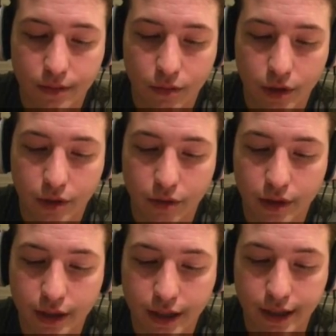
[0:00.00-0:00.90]
We are
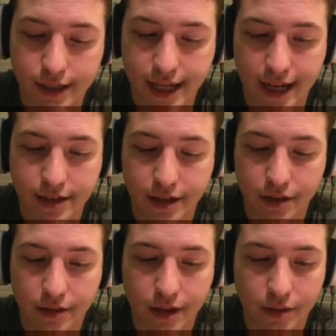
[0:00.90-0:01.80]
really getting attacked
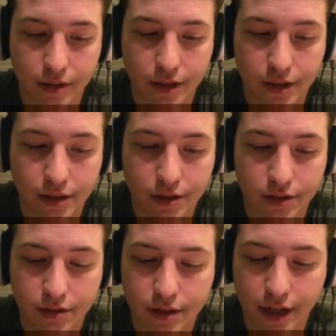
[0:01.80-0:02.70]
here. They're really
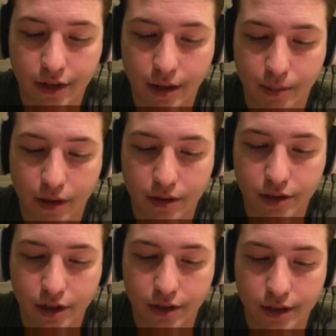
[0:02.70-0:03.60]
tearing up our
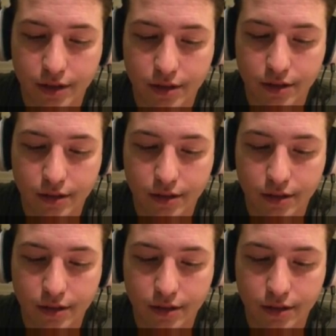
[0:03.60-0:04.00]
turrets.